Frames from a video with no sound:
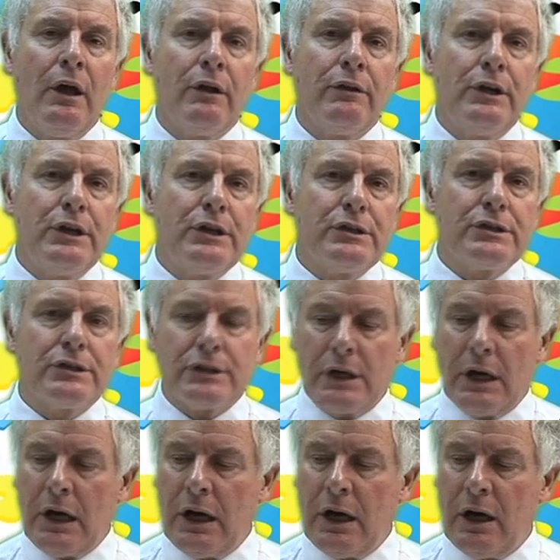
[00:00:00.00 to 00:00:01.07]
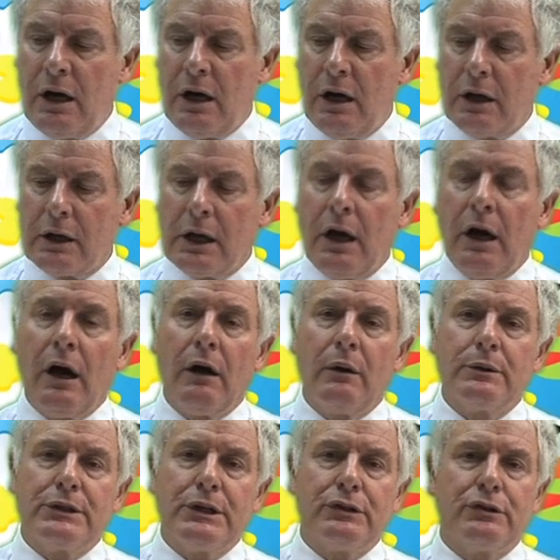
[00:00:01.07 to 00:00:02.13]
This car
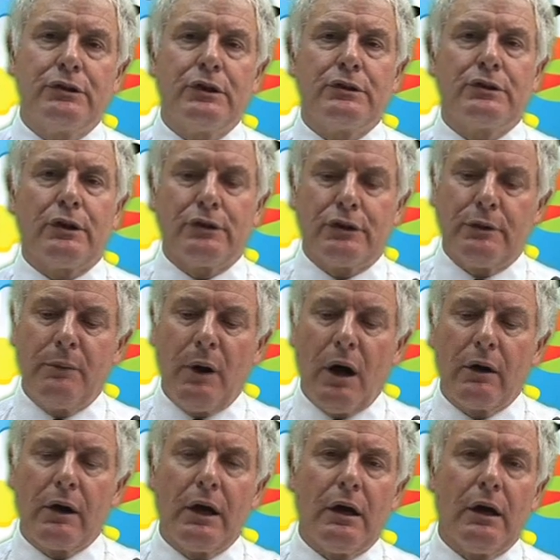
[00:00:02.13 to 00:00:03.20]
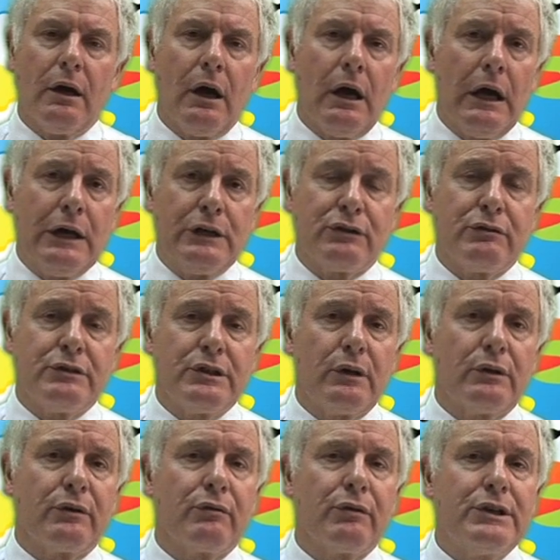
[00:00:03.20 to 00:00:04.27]
was introduced onto the market as a
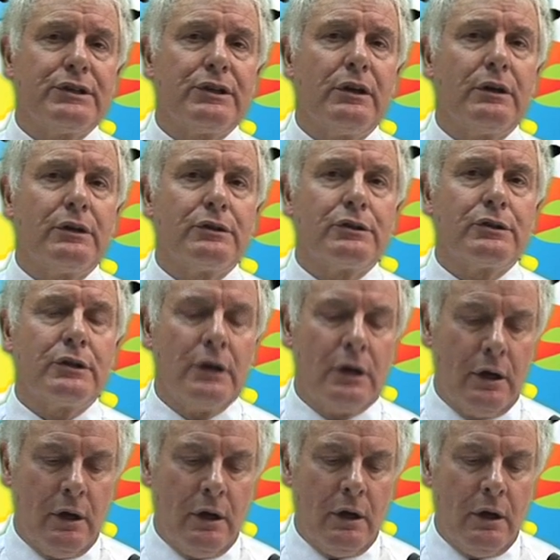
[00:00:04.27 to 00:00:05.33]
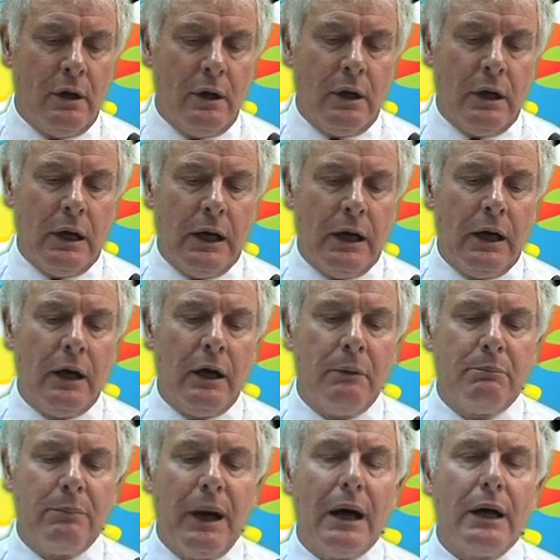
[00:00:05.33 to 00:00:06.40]
result of research,
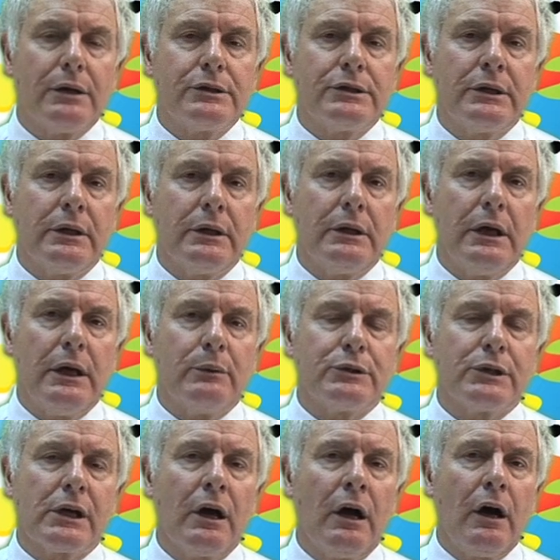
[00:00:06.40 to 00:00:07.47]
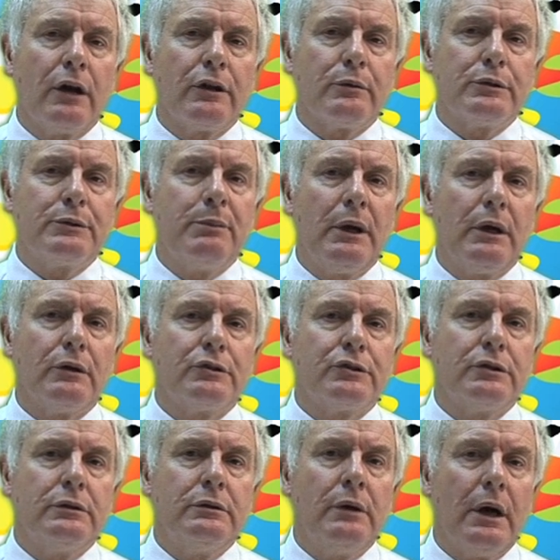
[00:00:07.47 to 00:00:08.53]
but it was a car that was built
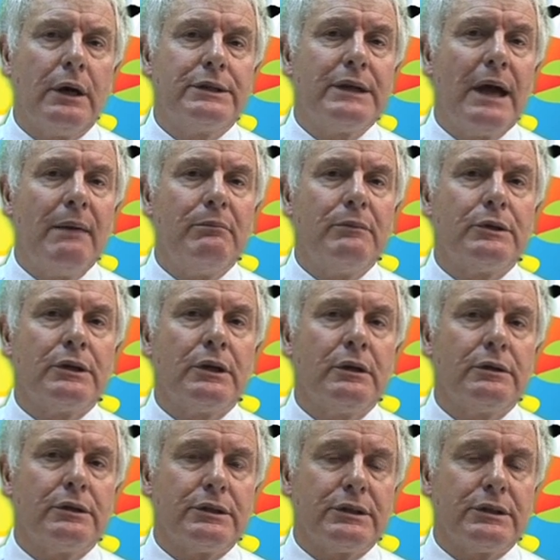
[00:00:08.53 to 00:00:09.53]
to attempt to